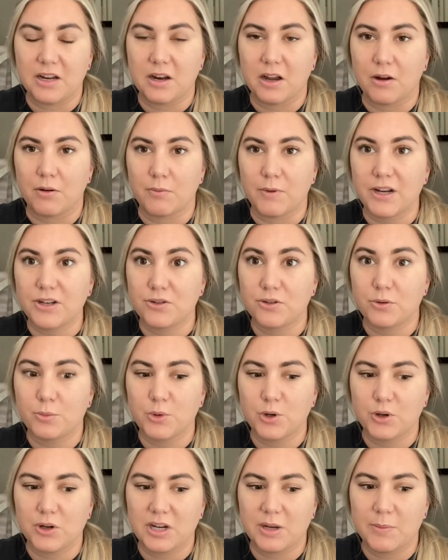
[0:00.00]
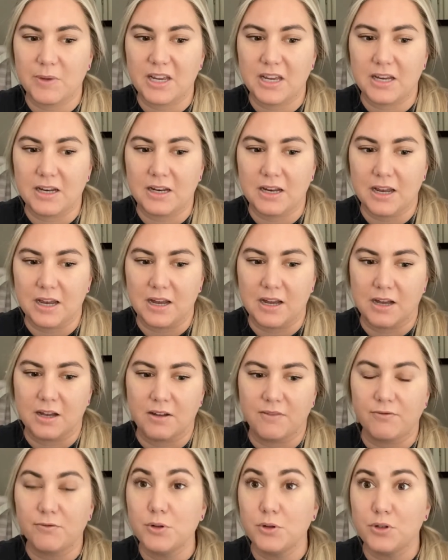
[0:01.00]
a restroom agreement,
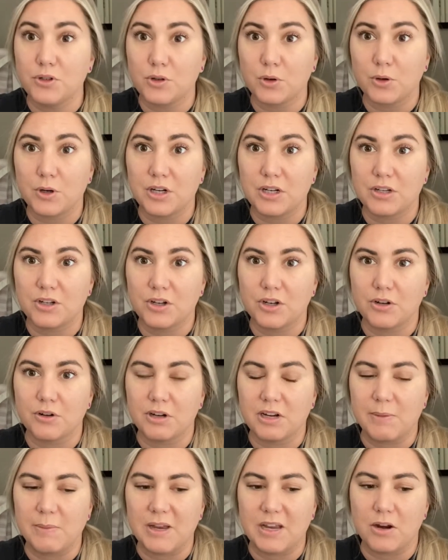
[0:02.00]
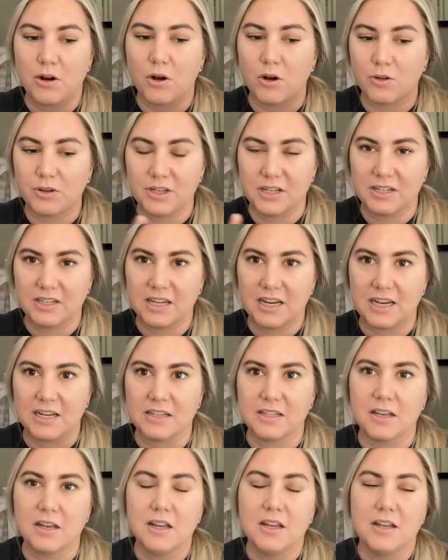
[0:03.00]
a food storage agreement, all these
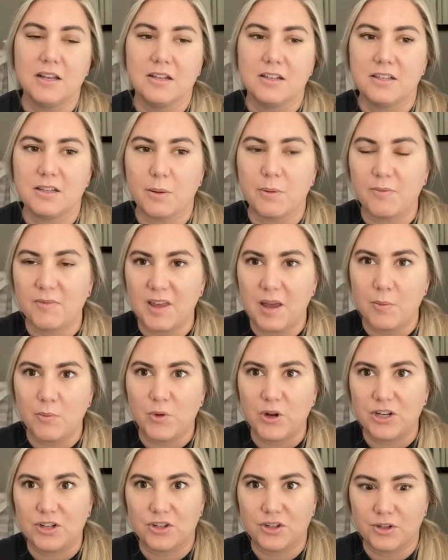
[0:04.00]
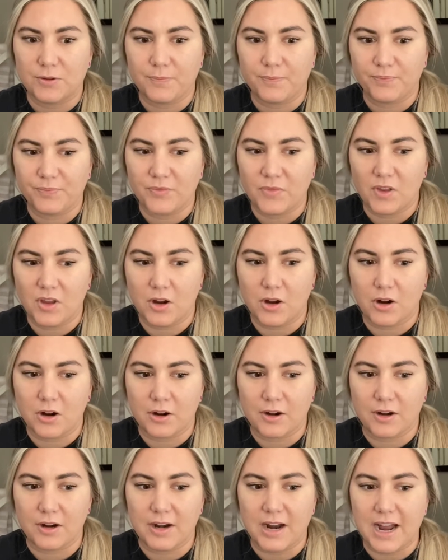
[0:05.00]
things, some of them which
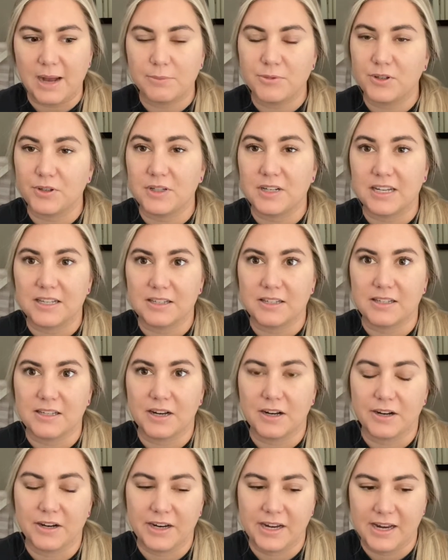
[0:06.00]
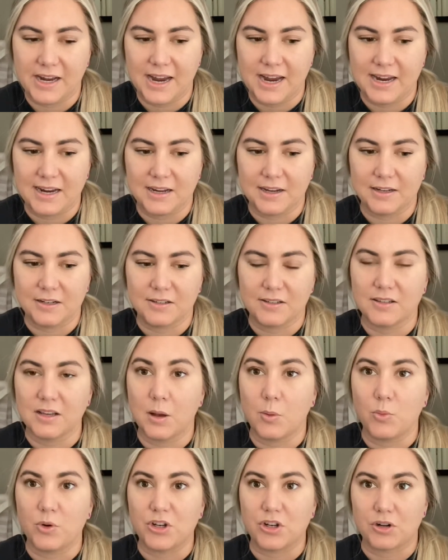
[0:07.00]
are absolutely necessary and
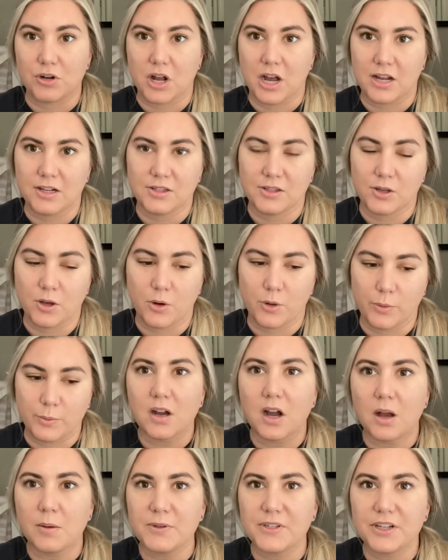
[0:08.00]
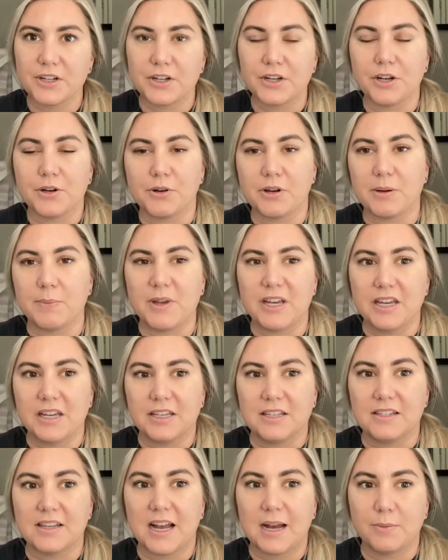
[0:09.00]
some which are not. So commissary agreement
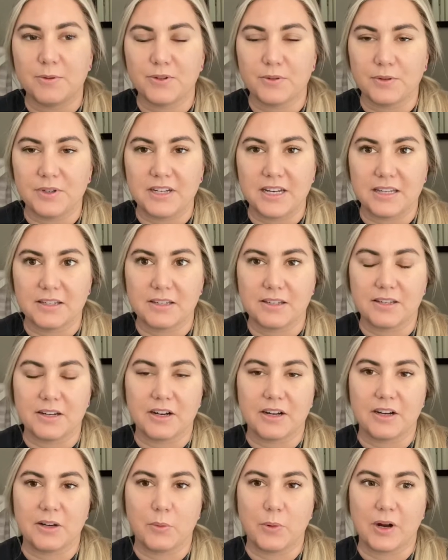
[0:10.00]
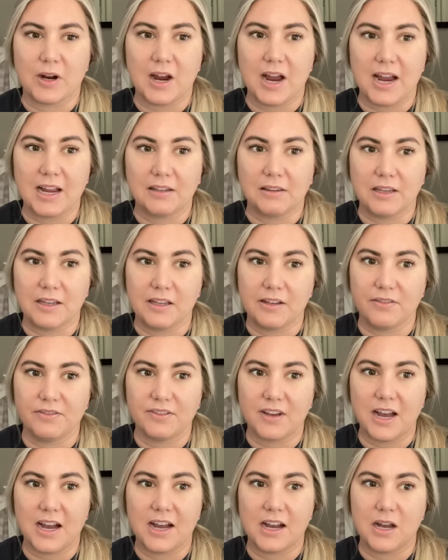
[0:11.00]
is absolutely necessary where I live.
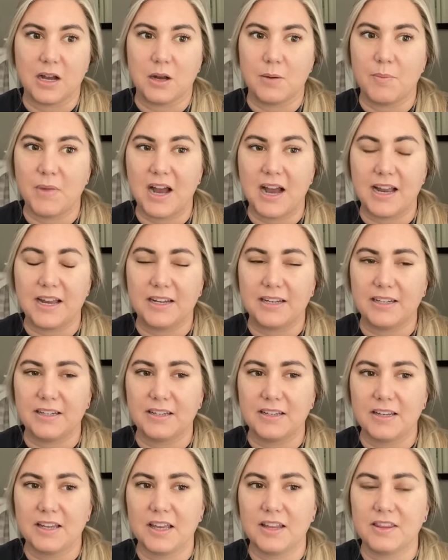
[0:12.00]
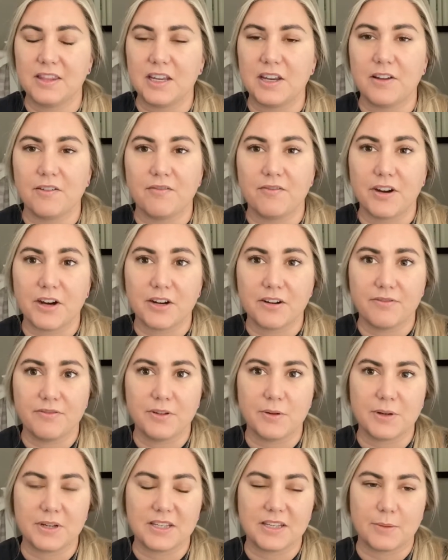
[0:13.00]
I can think of very
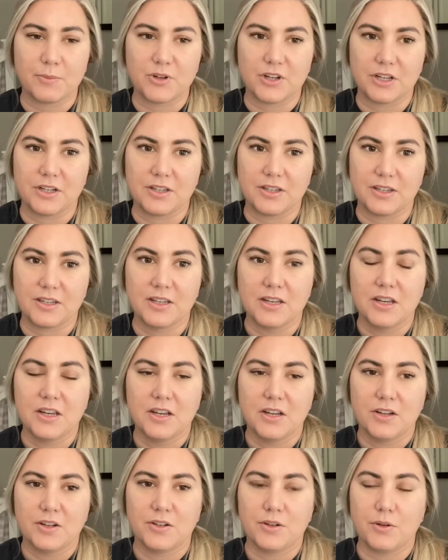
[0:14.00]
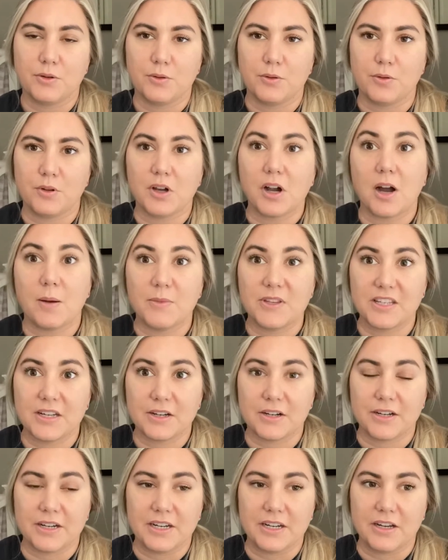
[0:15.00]
few exceptions to the
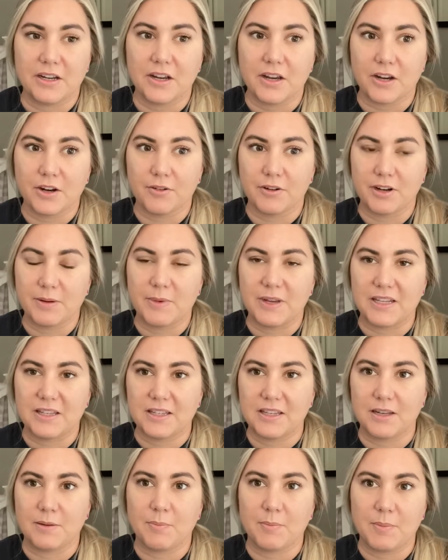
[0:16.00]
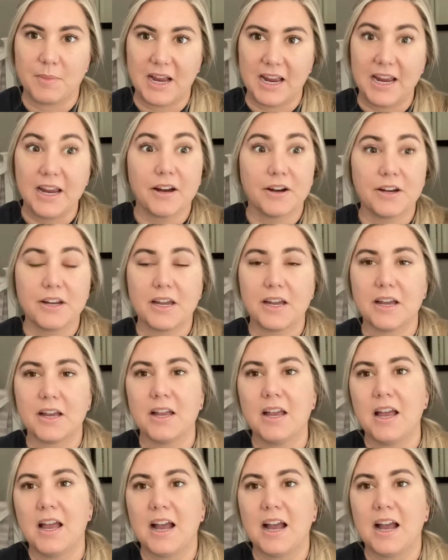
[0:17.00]
commissary agreements in my area.